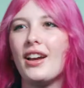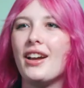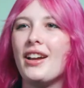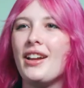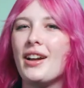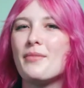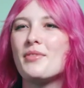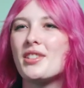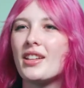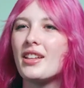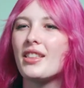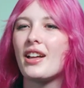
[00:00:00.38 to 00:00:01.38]
Hi, I'm
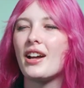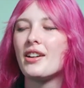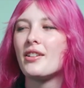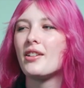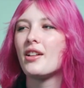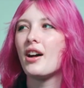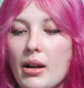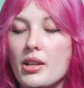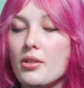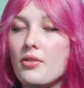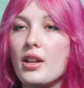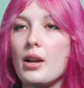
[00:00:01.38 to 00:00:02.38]
Shelly Lisle. I
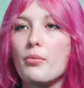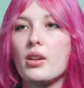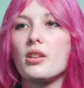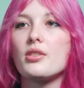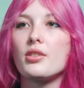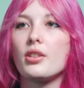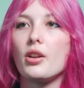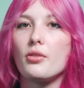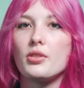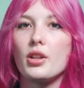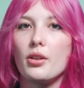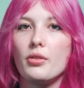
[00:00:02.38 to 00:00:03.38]
knew that I wanted to
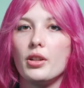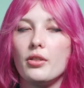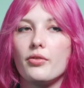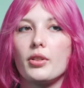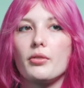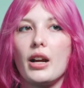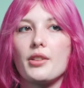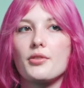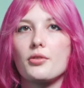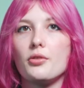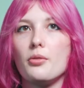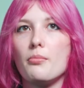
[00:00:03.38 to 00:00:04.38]
go to OU for grad
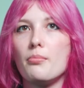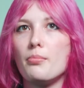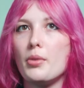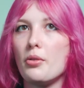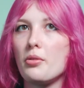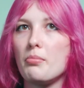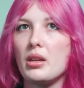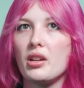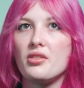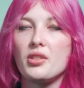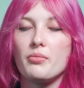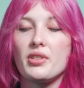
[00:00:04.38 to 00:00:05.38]
school, both
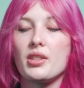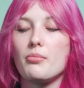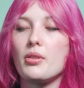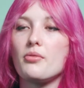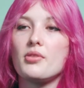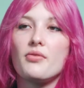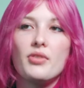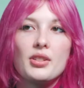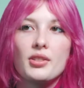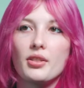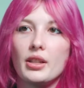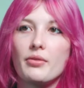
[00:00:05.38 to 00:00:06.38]
because it was the most
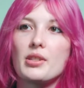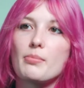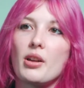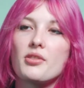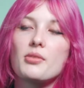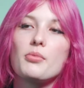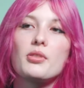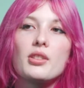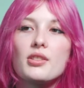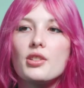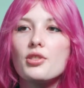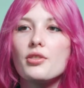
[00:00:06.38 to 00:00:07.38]
fiscally responsible
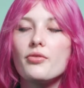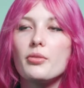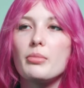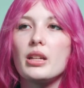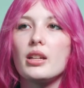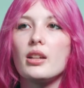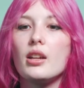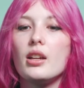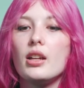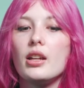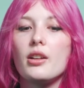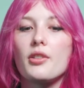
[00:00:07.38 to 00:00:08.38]
decision for me,
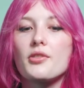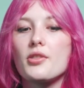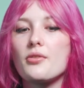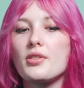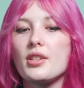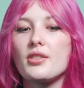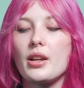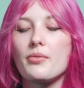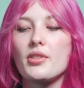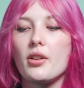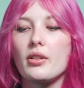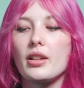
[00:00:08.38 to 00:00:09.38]
and also since I
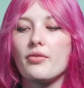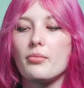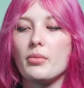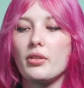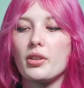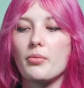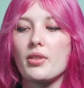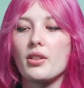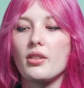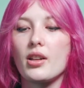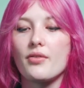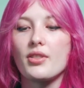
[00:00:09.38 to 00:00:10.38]
was already familiar with a
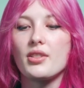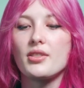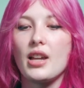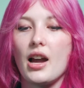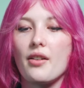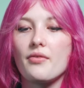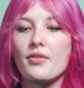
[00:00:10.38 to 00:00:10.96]
lot of the staff,